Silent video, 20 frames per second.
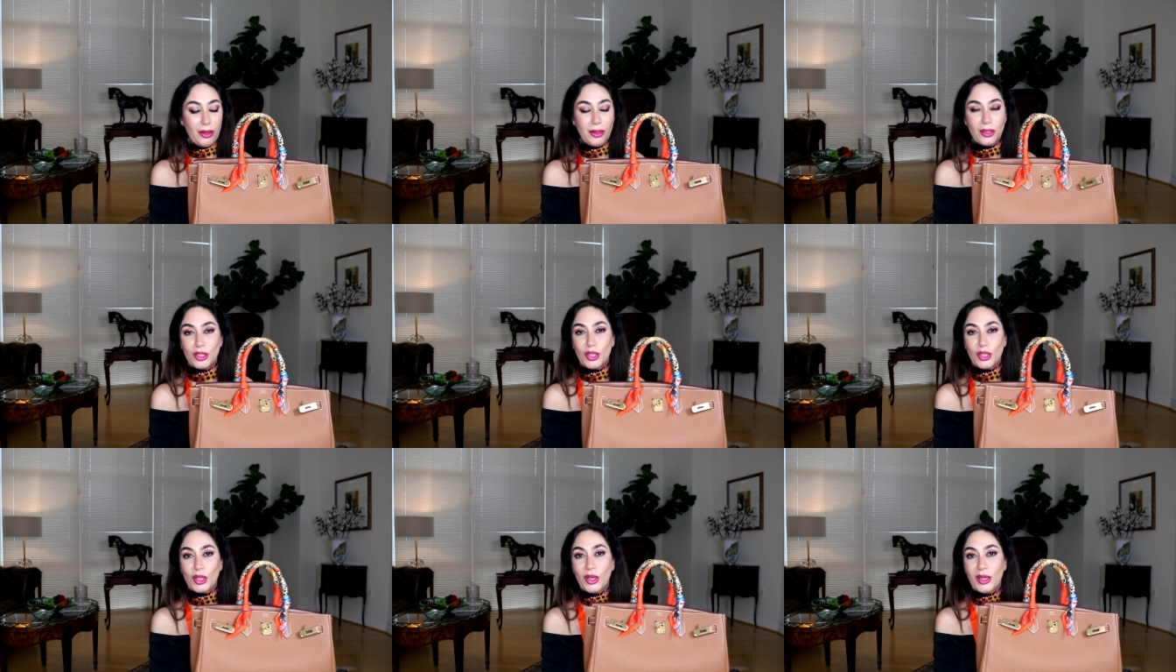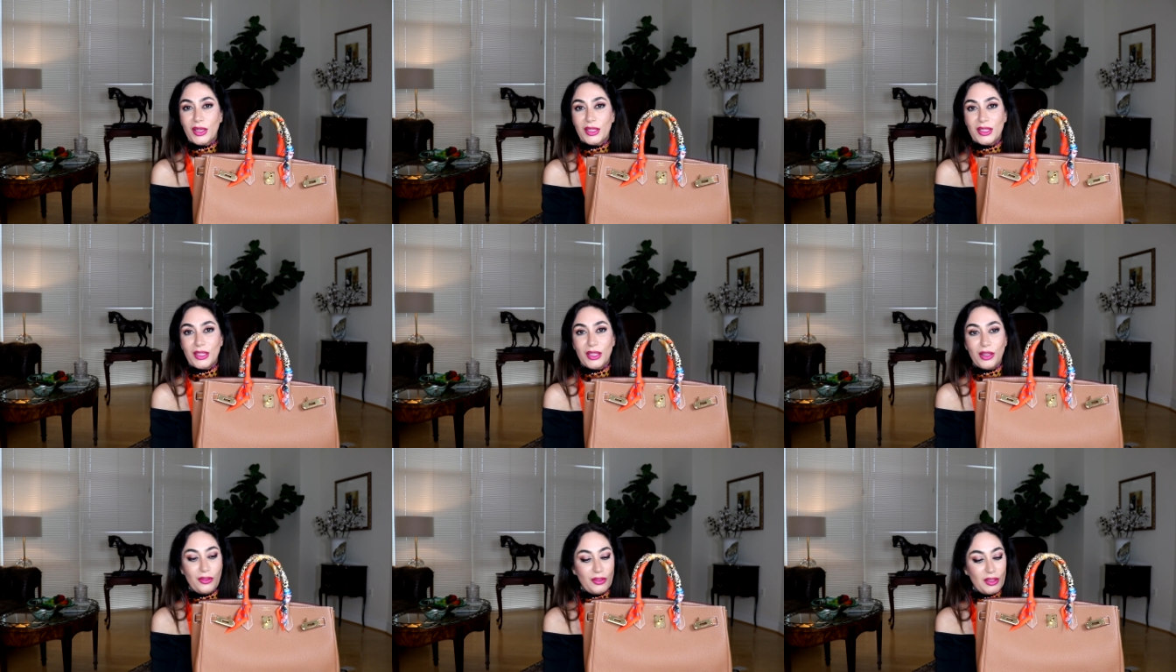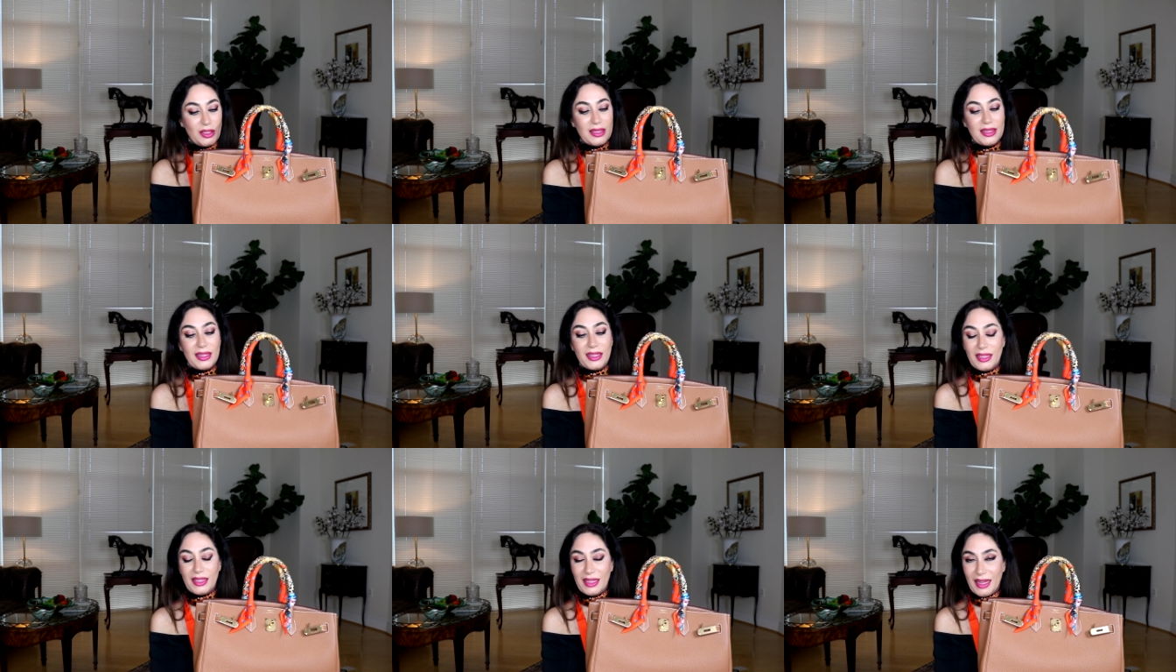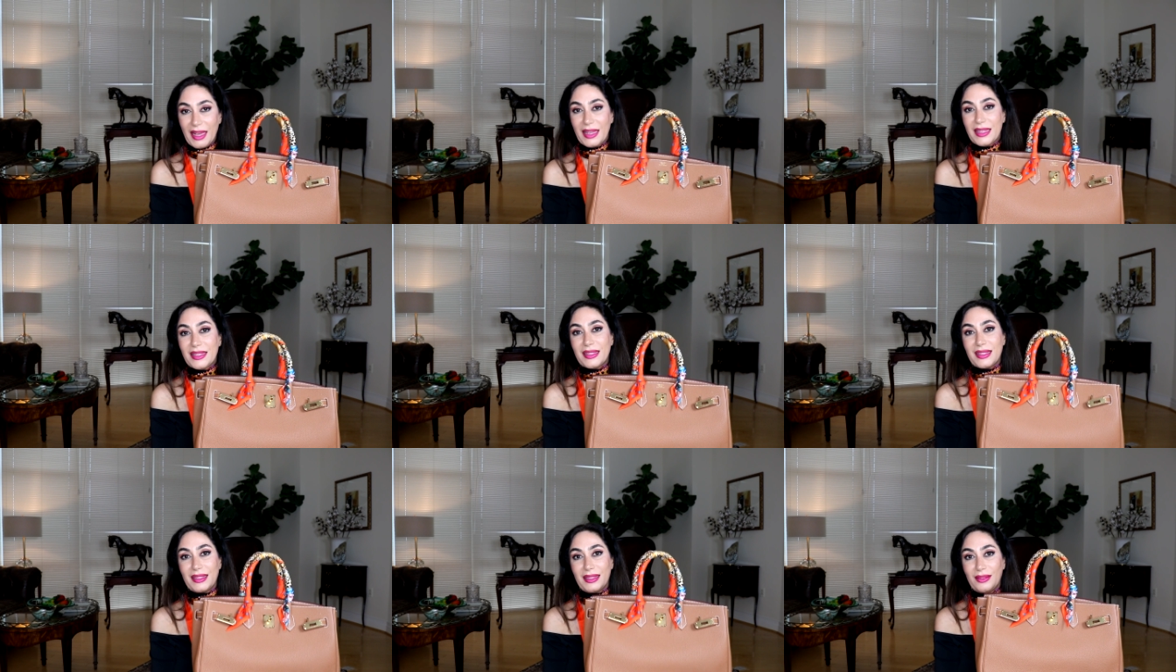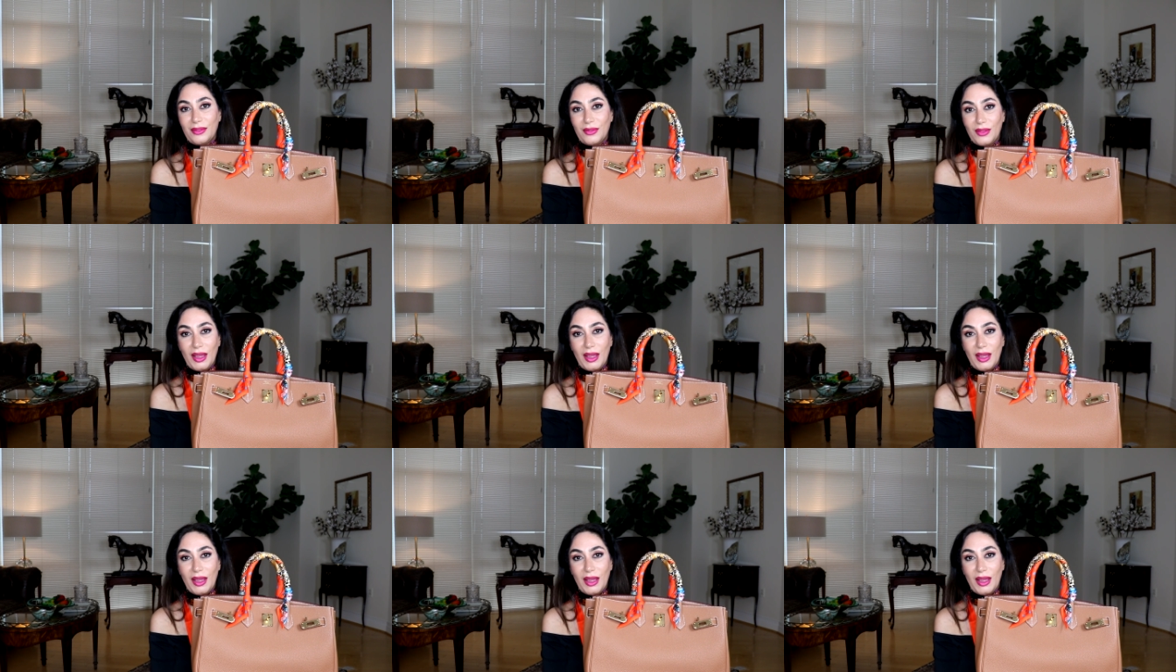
she kind enough, she said, yes,